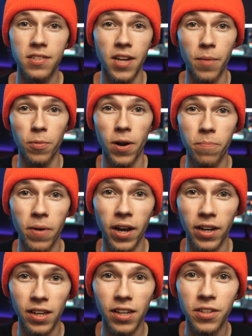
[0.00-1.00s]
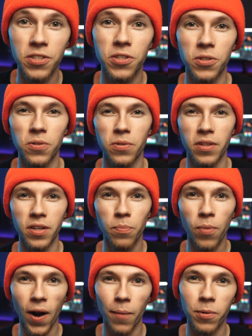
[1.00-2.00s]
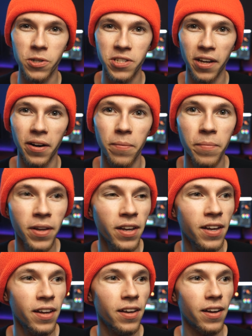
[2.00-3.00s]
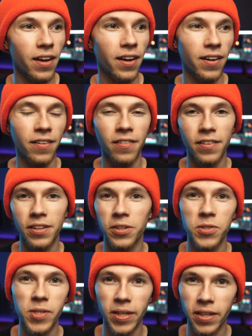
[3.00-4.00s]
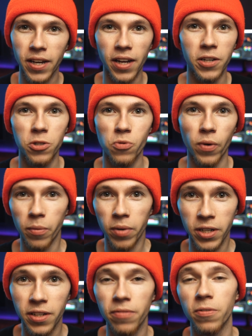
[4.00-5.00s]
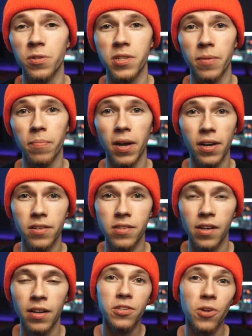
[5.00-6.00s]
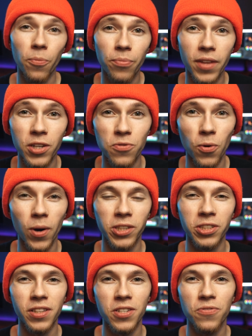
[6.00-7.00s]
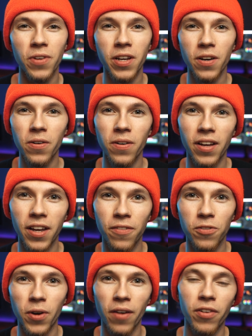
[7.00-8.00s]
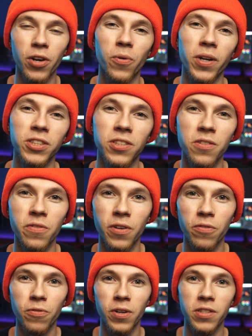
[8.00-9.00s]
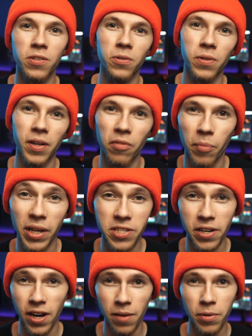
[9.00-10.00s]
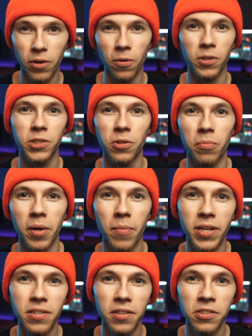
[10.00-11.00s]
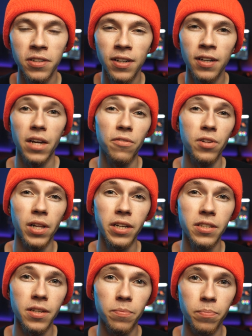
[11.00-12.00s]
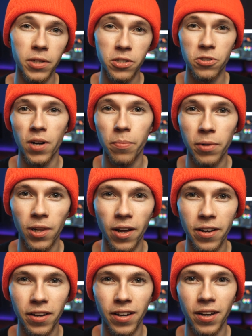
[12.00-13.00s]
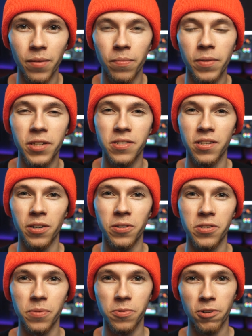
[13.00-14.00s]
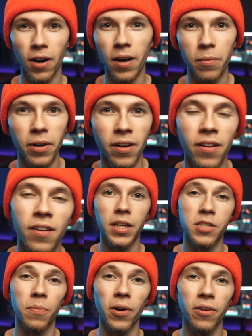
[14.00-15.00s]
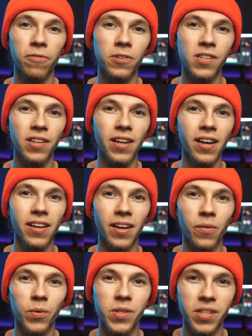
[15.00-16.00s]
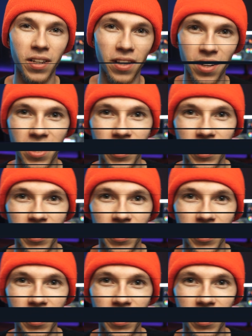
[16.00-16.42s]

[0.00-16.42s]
snap right back into the proper setup. And you can see again just what a big difference it makes. So thanks for watching this video. If you have any questions, feel free to leave them as a comment or shoot me a message. And if you liked it, please drop a like and consider subscribing. That's about it for today, and we'll see you in the